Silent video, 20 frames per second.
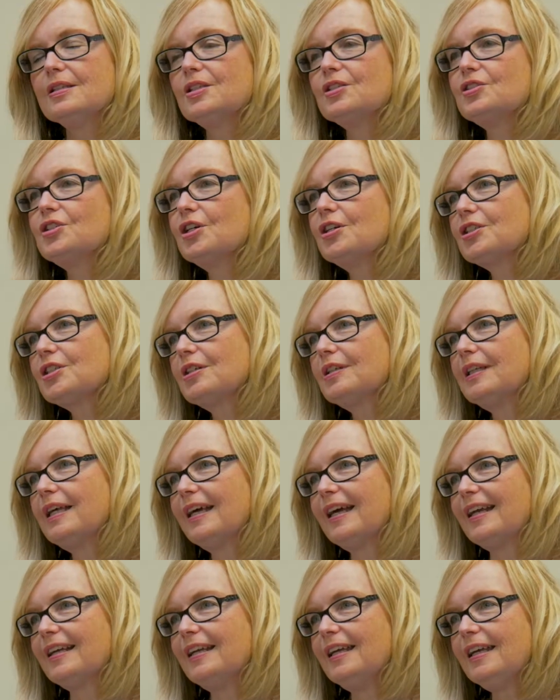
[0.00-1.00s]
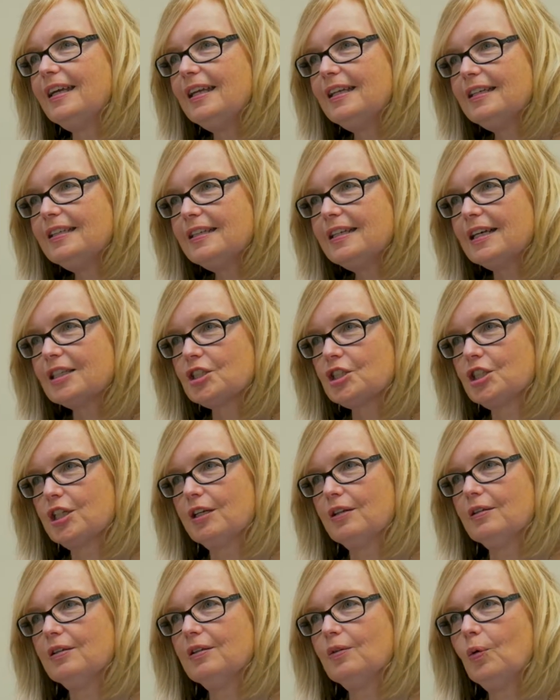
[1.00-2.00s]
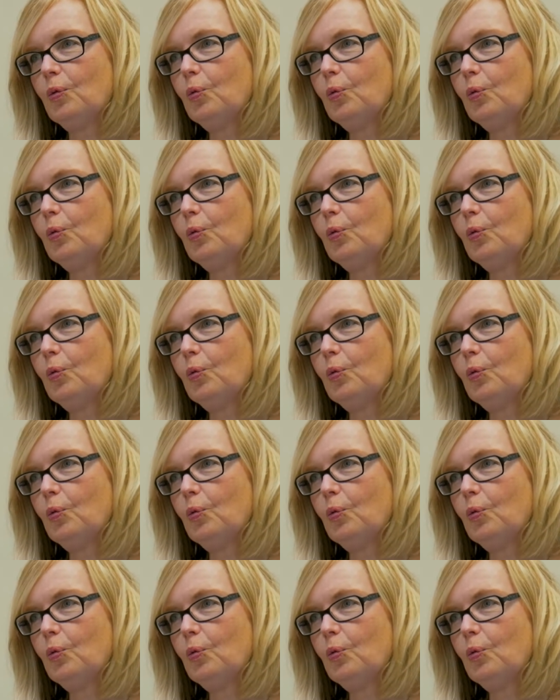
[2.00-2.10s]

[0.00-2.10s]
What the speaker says: So Dr. Land, in a nutshell,